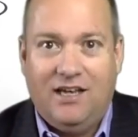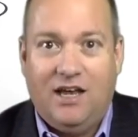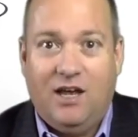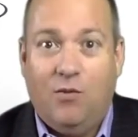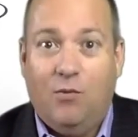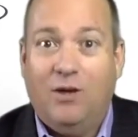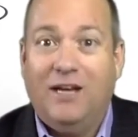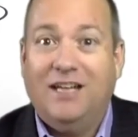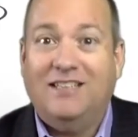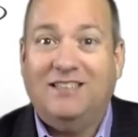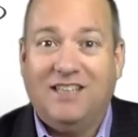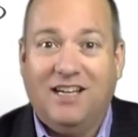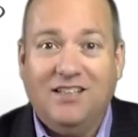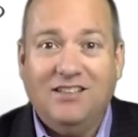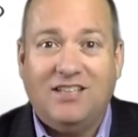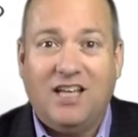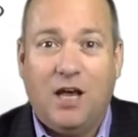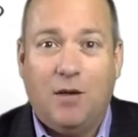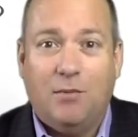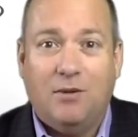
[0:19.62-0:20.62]
And when it
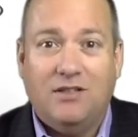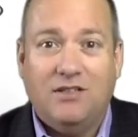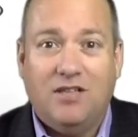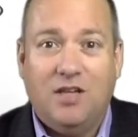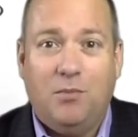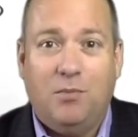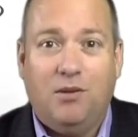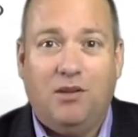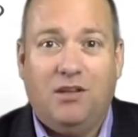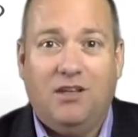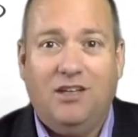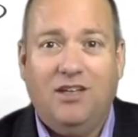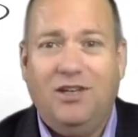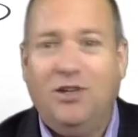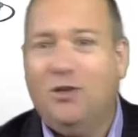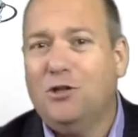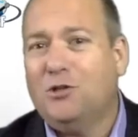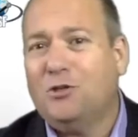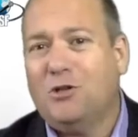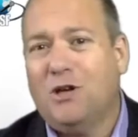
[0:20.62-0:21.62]
does happen, typically
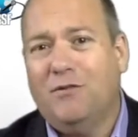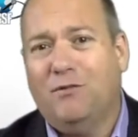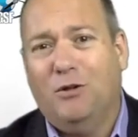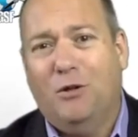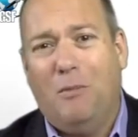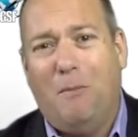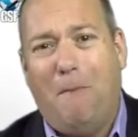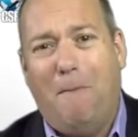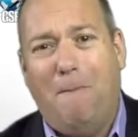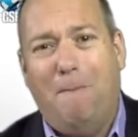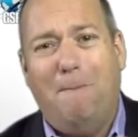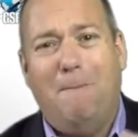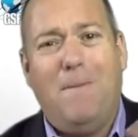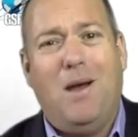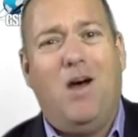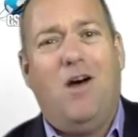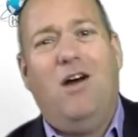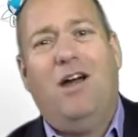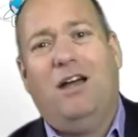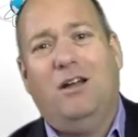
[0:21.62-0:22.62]
you've got to travel
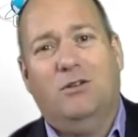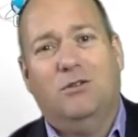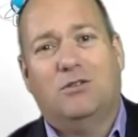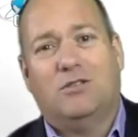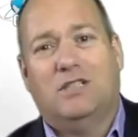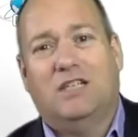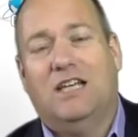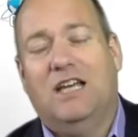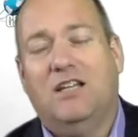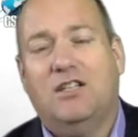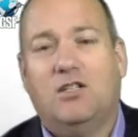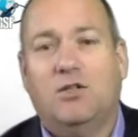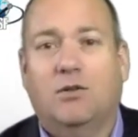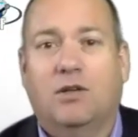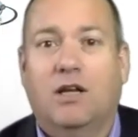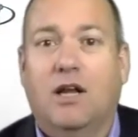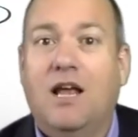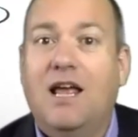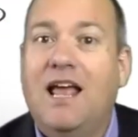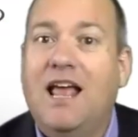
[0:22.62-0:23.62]
miles to get to
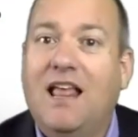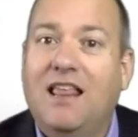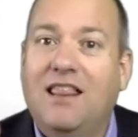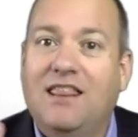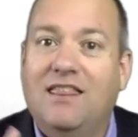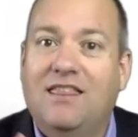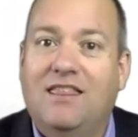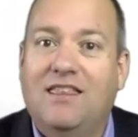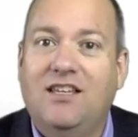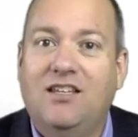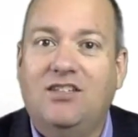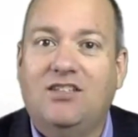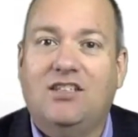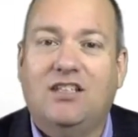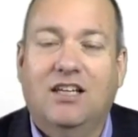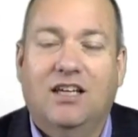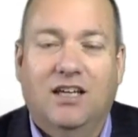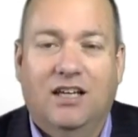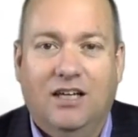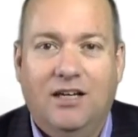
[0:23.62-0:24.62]
it. This
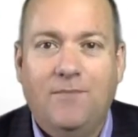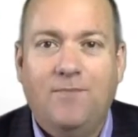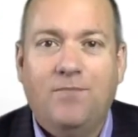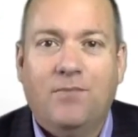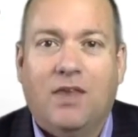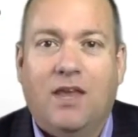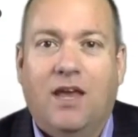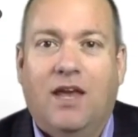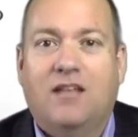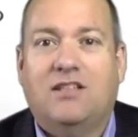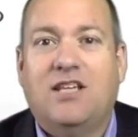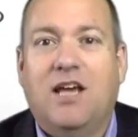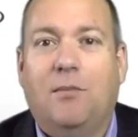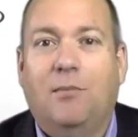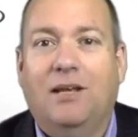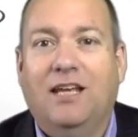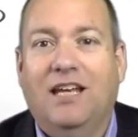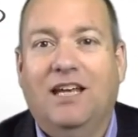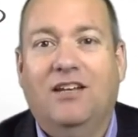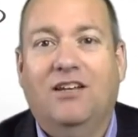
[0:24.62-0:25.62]
year, it's
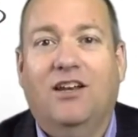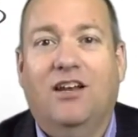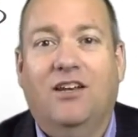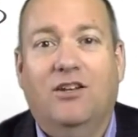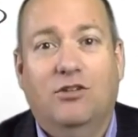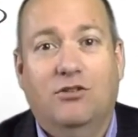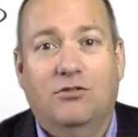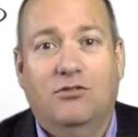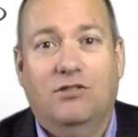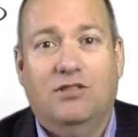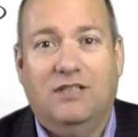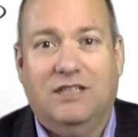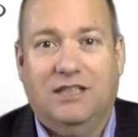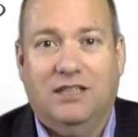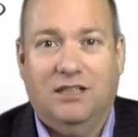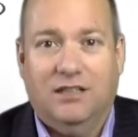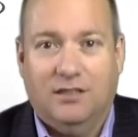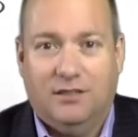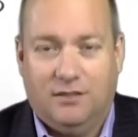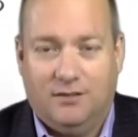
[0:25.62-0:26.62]
happening in New
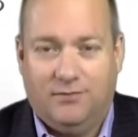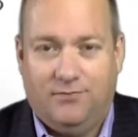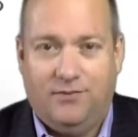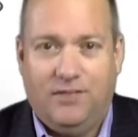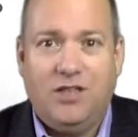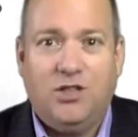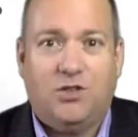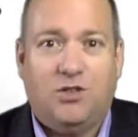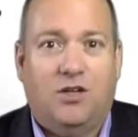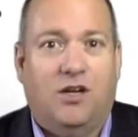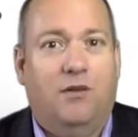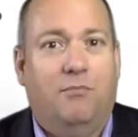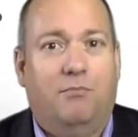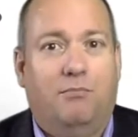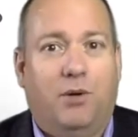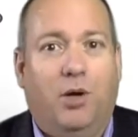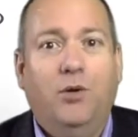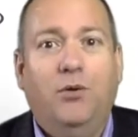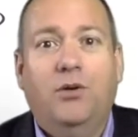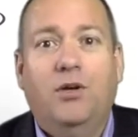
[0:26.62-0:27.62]
Zealand. That's right,
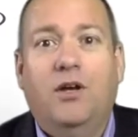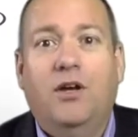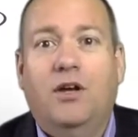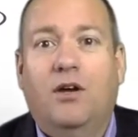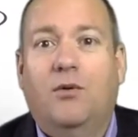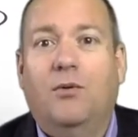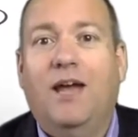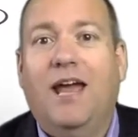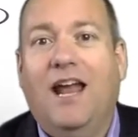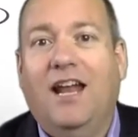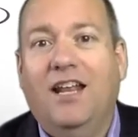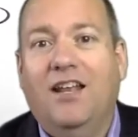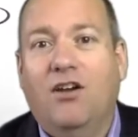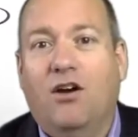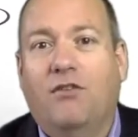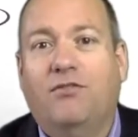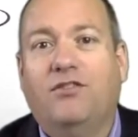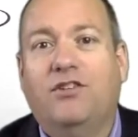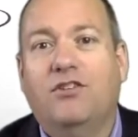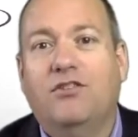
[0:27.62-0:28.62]
bro. We're heading
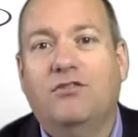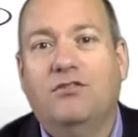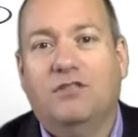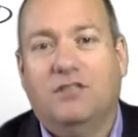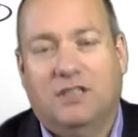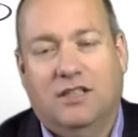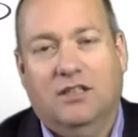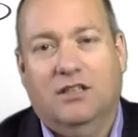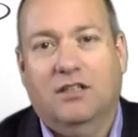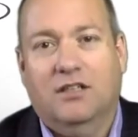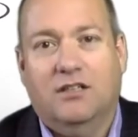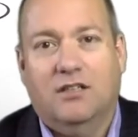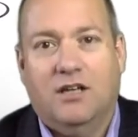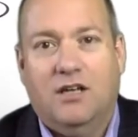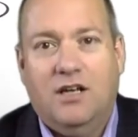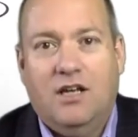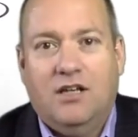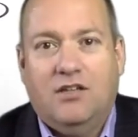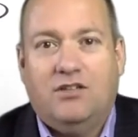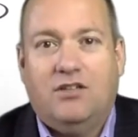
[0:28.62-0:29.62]
off to New Zealand.
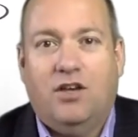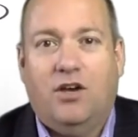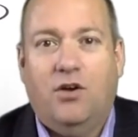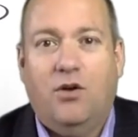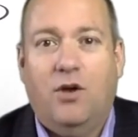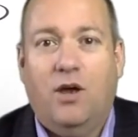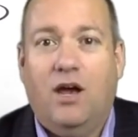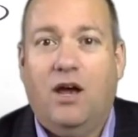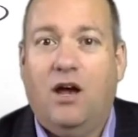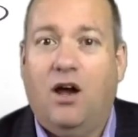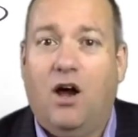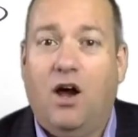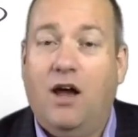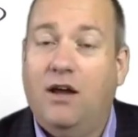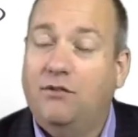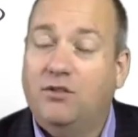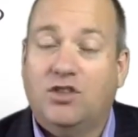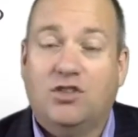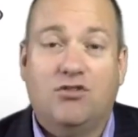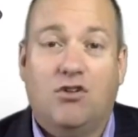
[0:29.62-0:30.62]
So
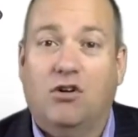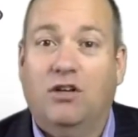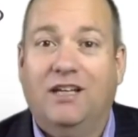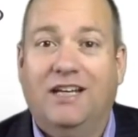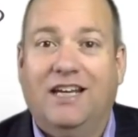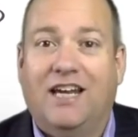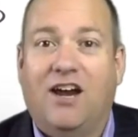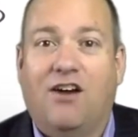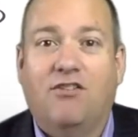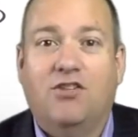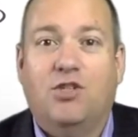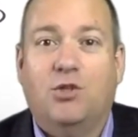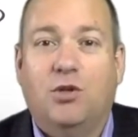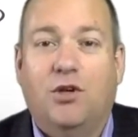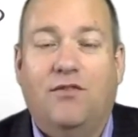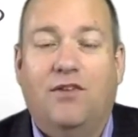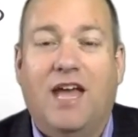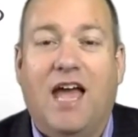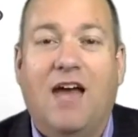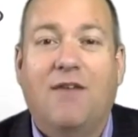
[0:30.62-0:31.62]
I'd strongly encourage you,
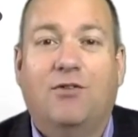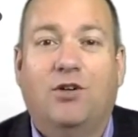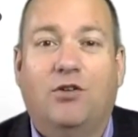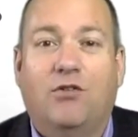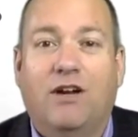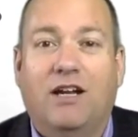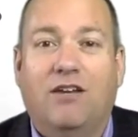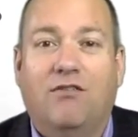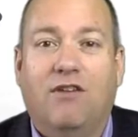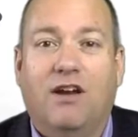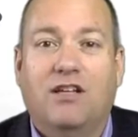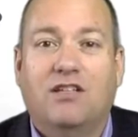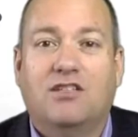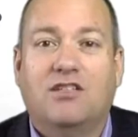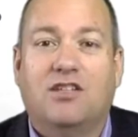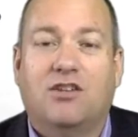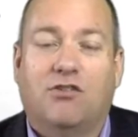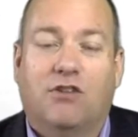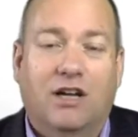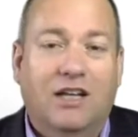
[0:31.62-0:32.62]
if you haven't already
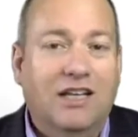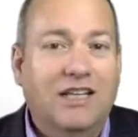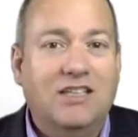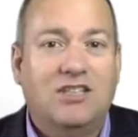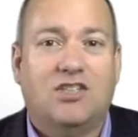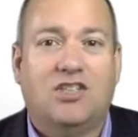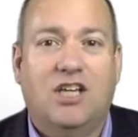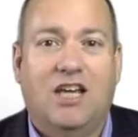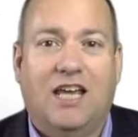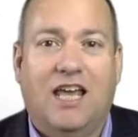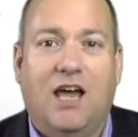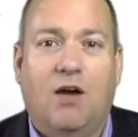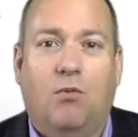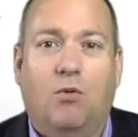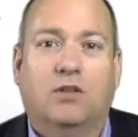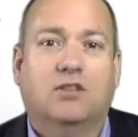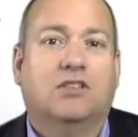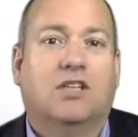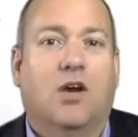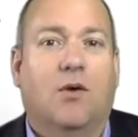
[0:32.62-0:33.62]
registered, or at least check out
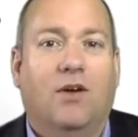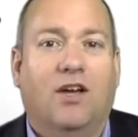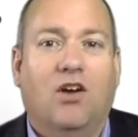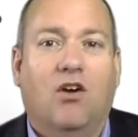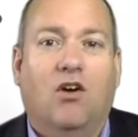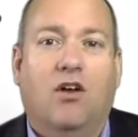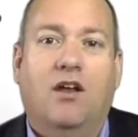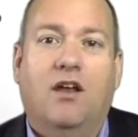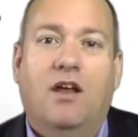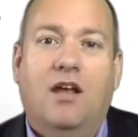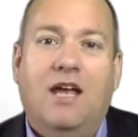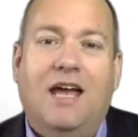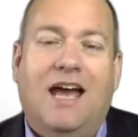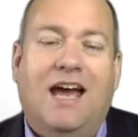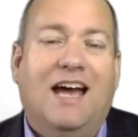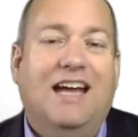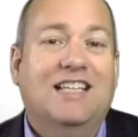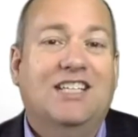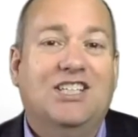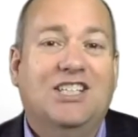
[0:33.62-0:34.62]
what's going on.
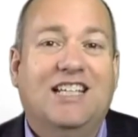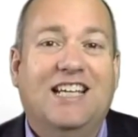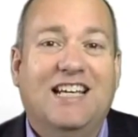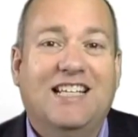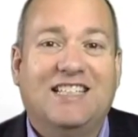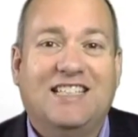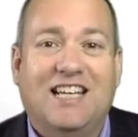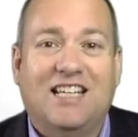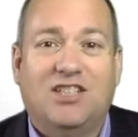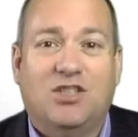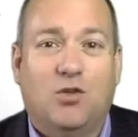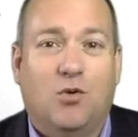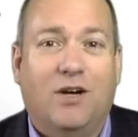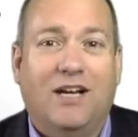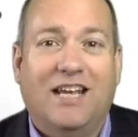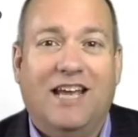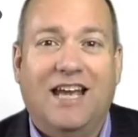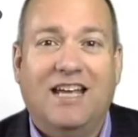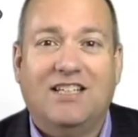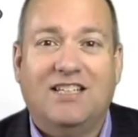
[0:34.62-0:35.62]

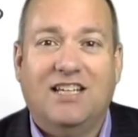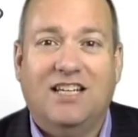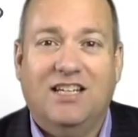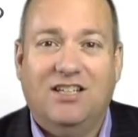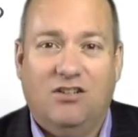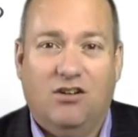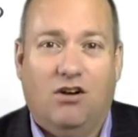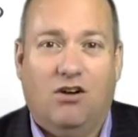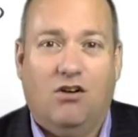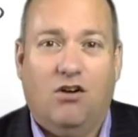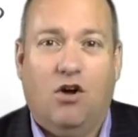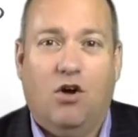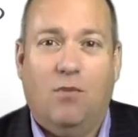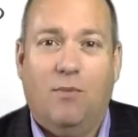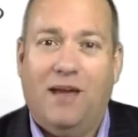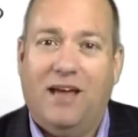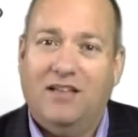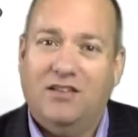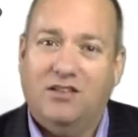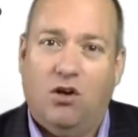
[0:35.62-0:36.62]

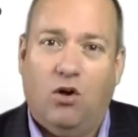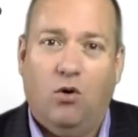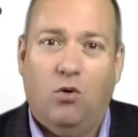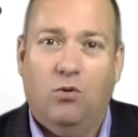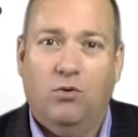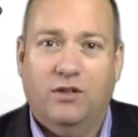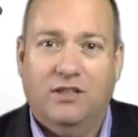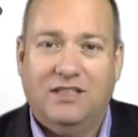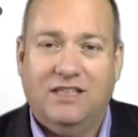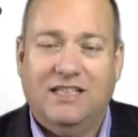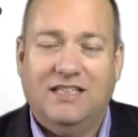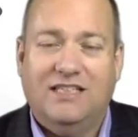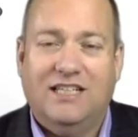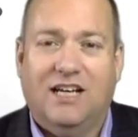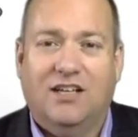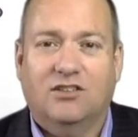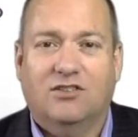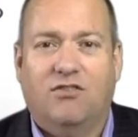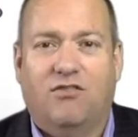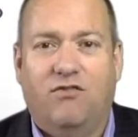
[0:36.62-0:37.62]
GSS2018.com has all the
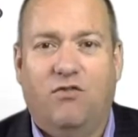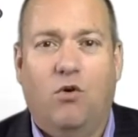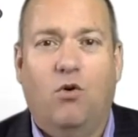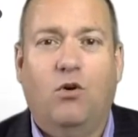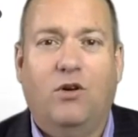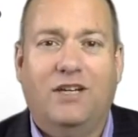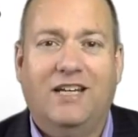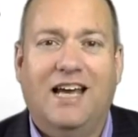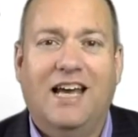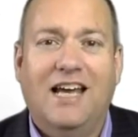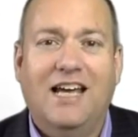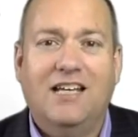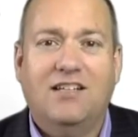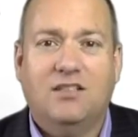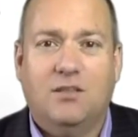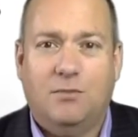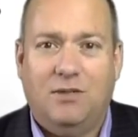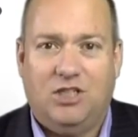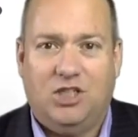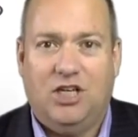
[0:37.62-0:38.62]
details. 4 days.
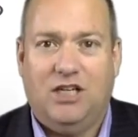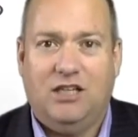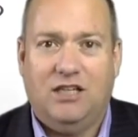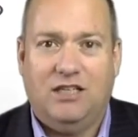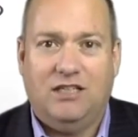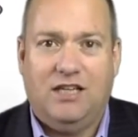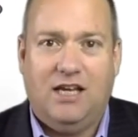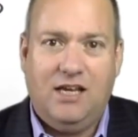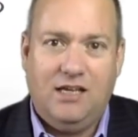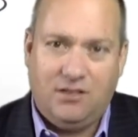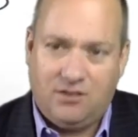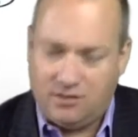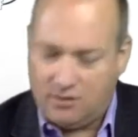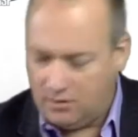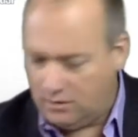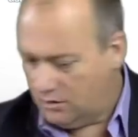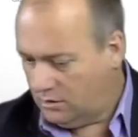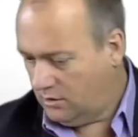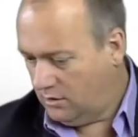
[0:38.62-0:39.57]
Let me check the dates.